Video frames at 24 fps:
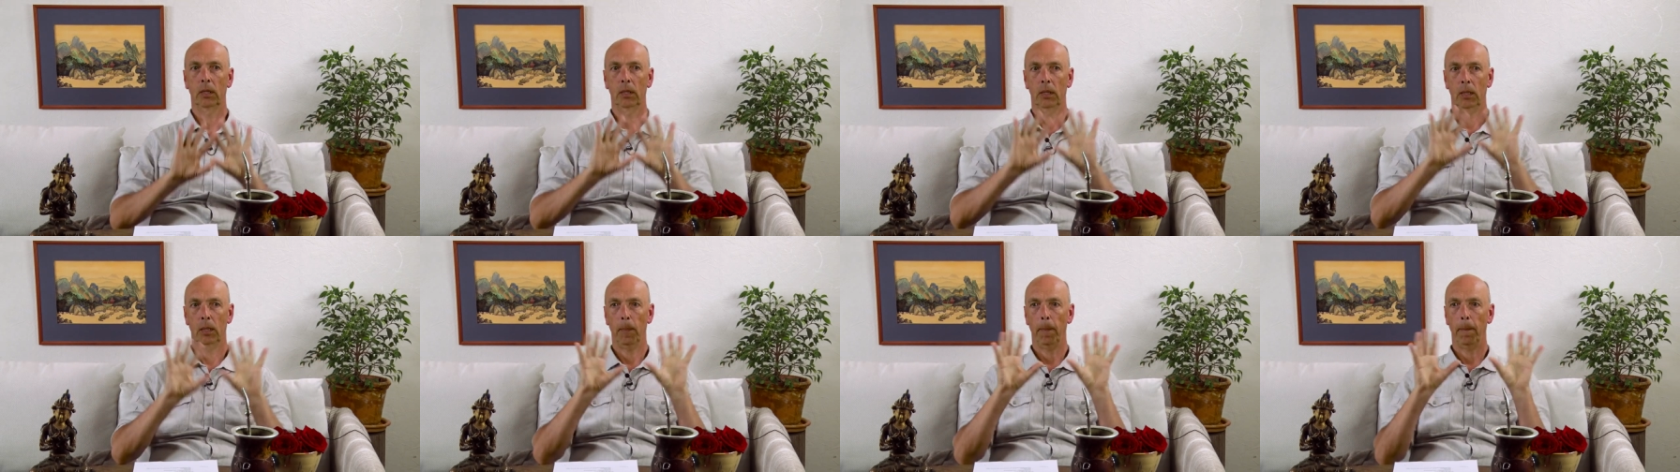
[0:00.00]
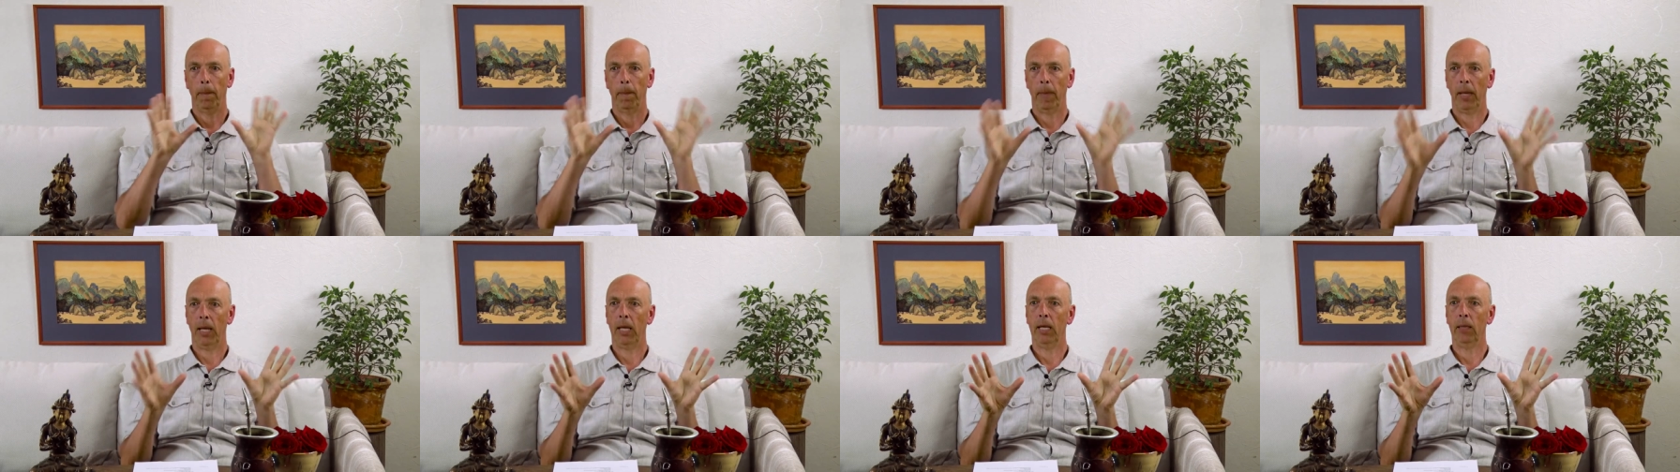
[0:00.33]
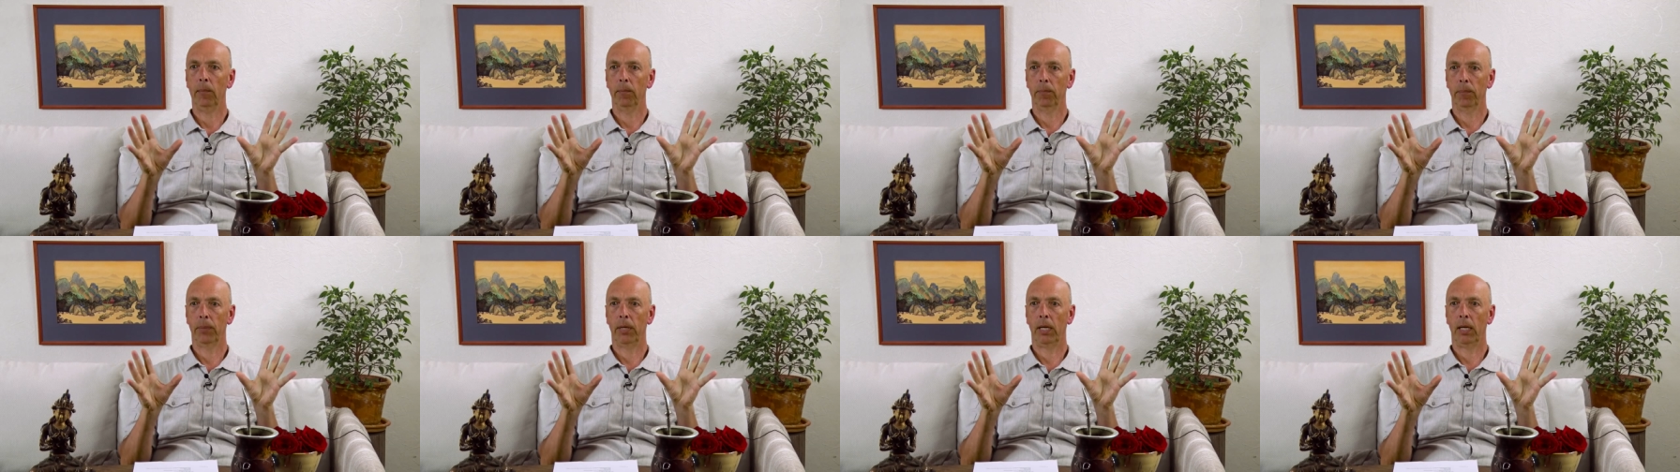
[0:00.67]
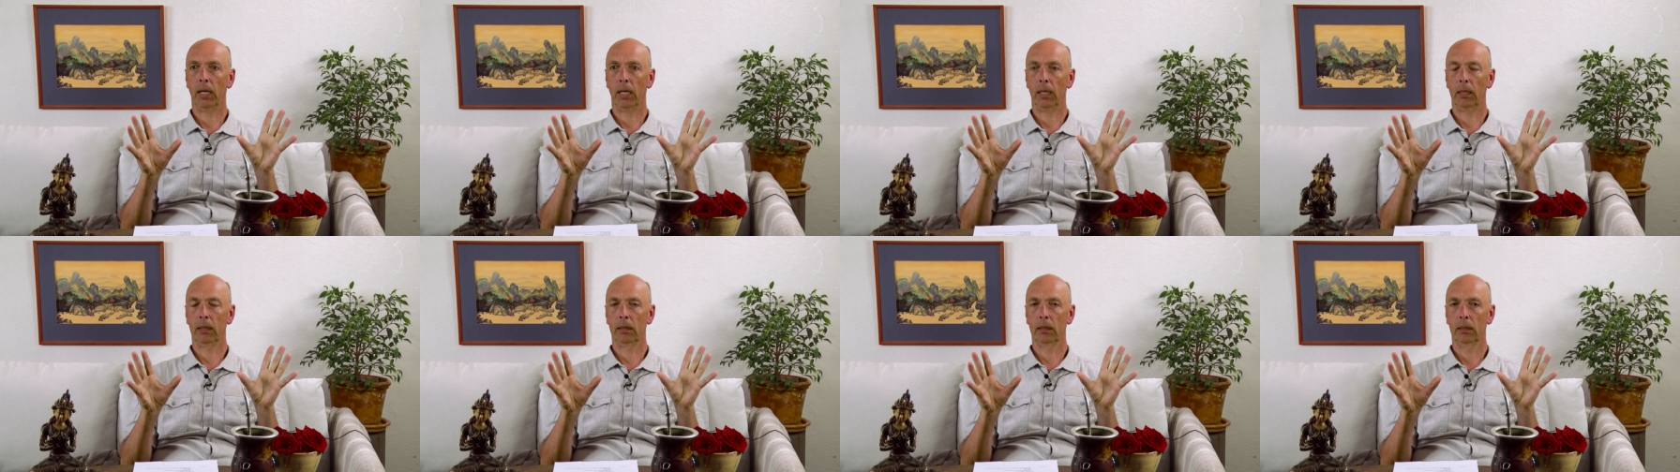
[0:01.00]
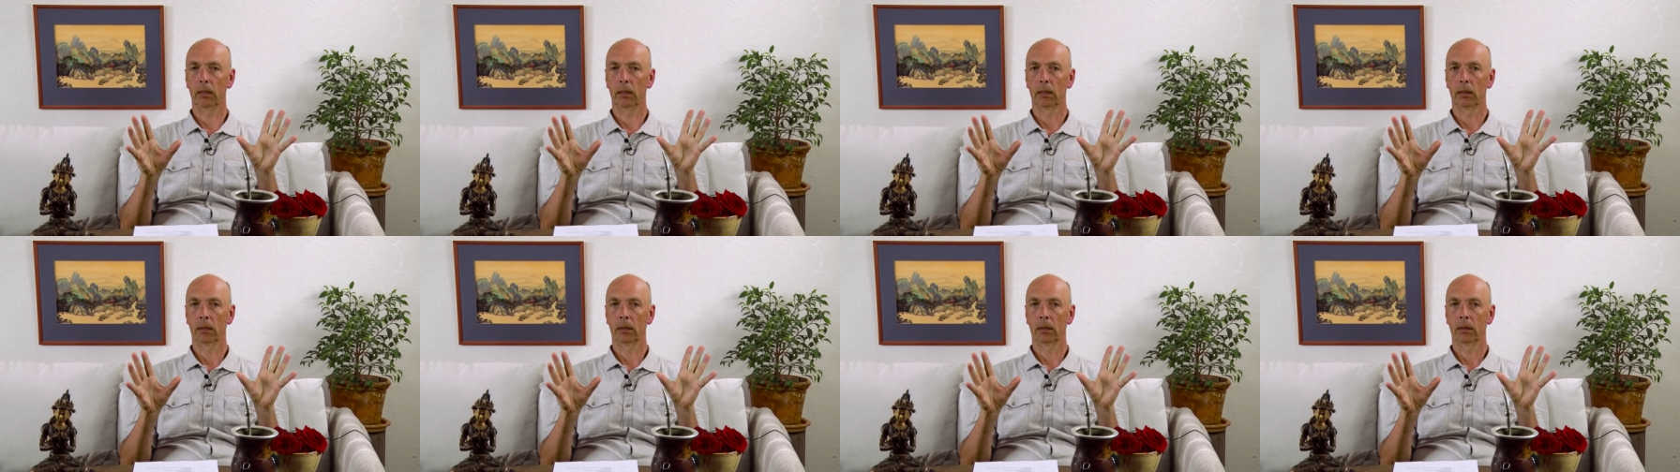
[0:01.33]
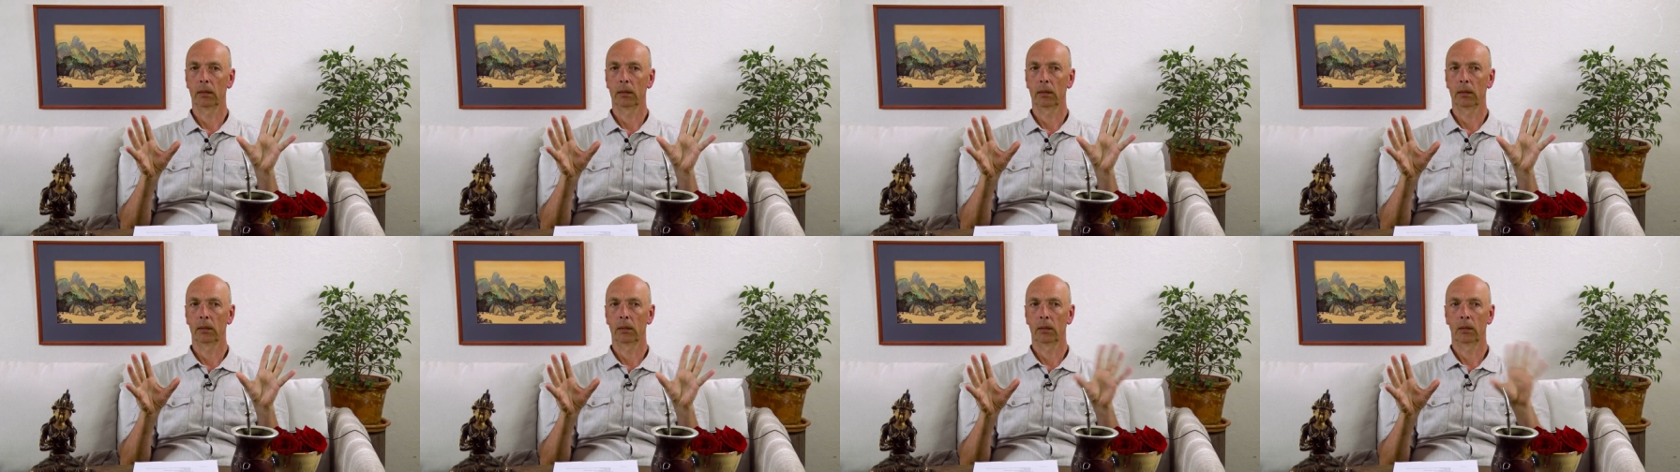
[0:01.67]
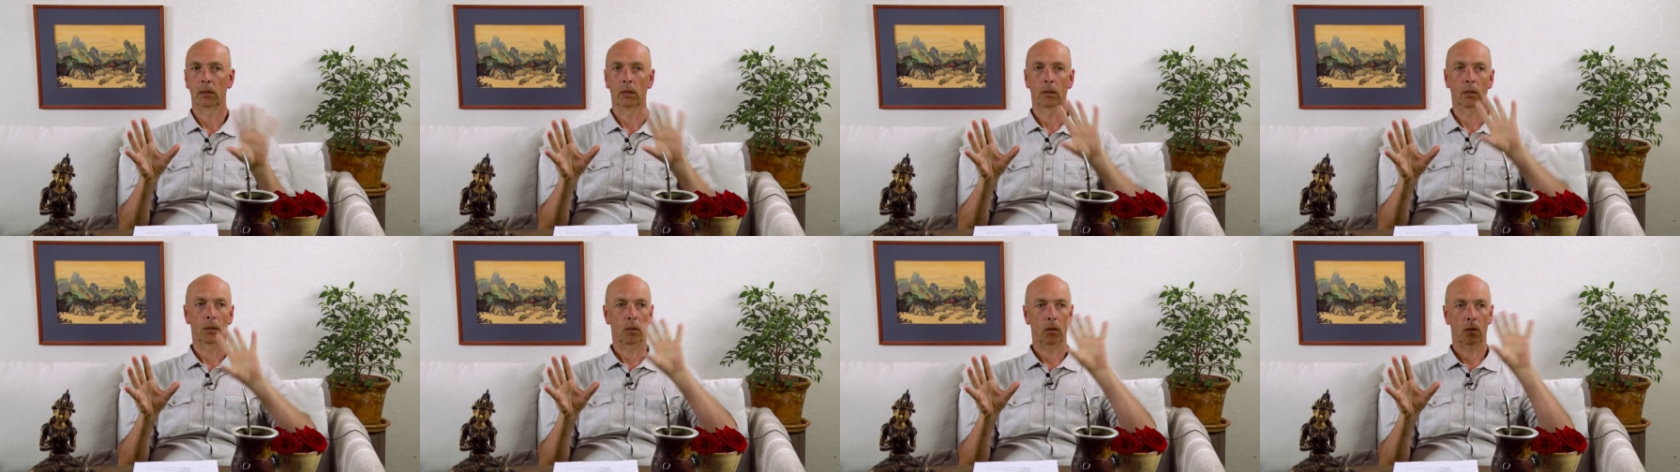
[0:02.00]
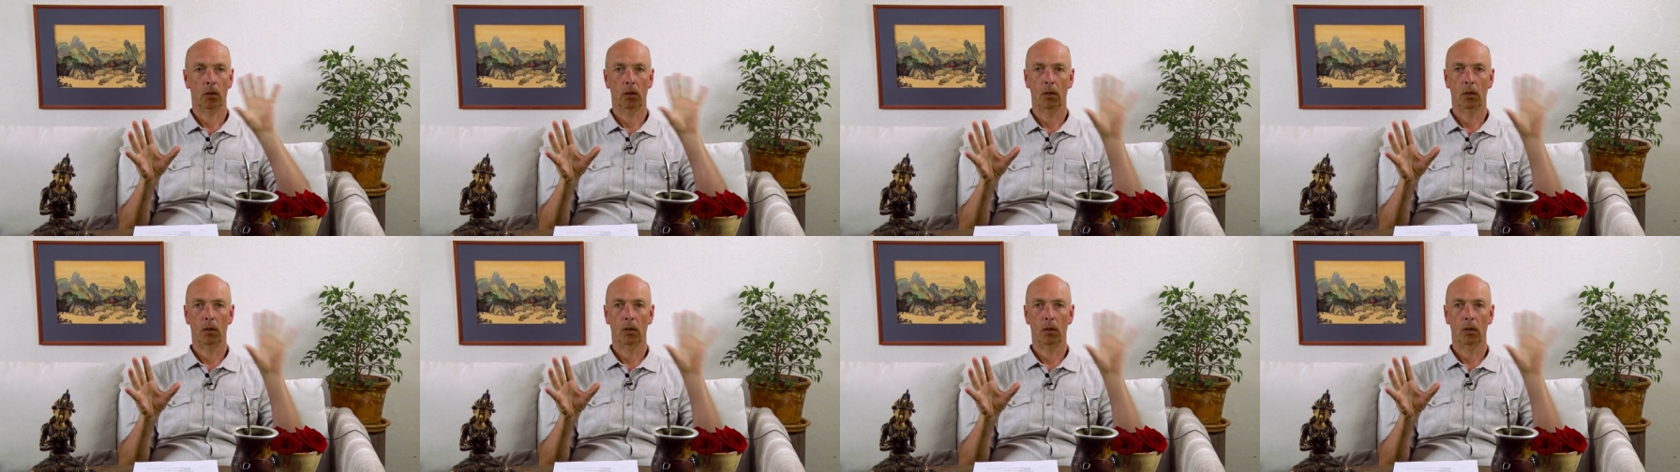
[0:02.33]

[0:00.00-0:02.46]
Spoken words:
The main part, the